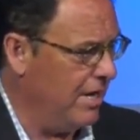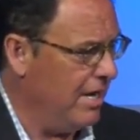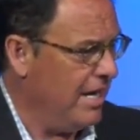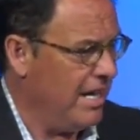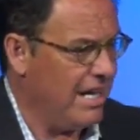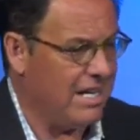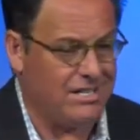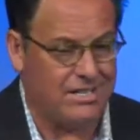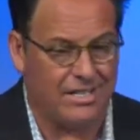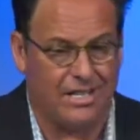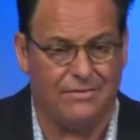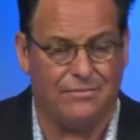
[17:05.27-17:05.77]
He
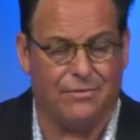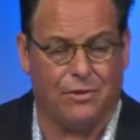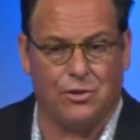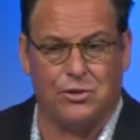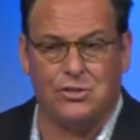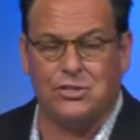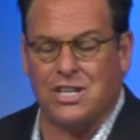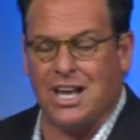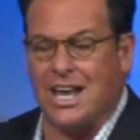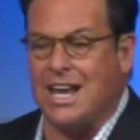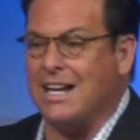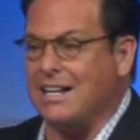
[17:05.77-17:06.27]
said,
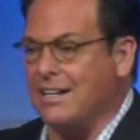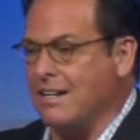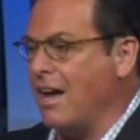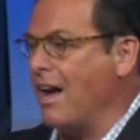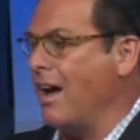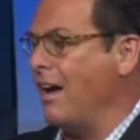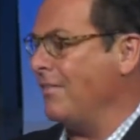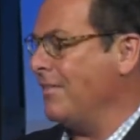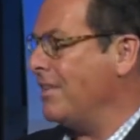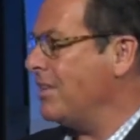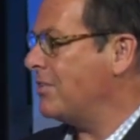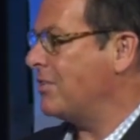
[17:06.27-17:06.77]
Forsake
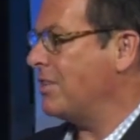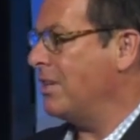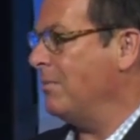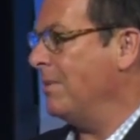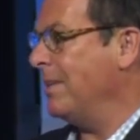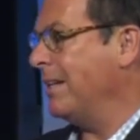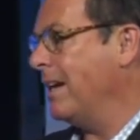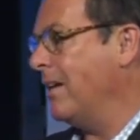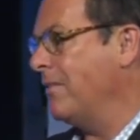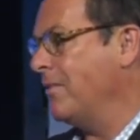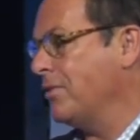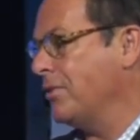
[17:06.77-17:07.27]
not the
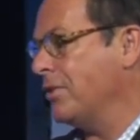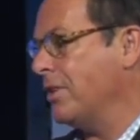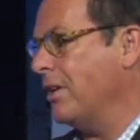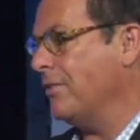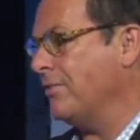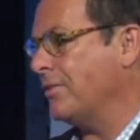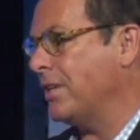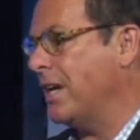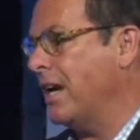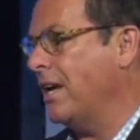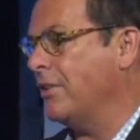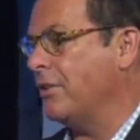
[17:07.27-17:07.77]
assembling of yourselves
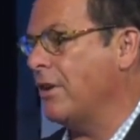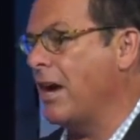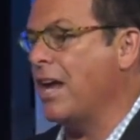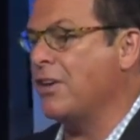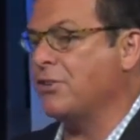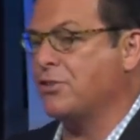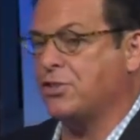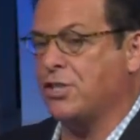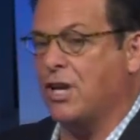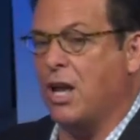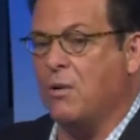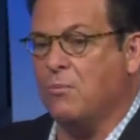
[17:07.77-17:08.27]
together, as
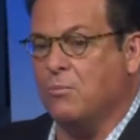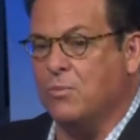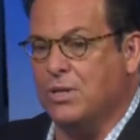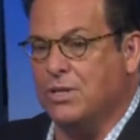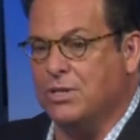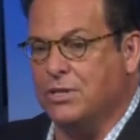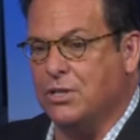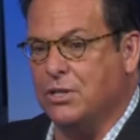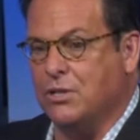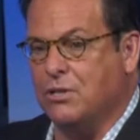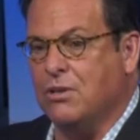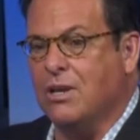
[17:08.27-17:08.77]
some would
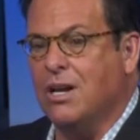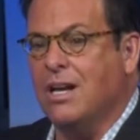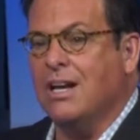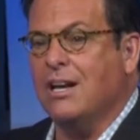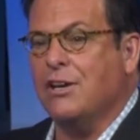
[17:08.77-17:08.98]
do,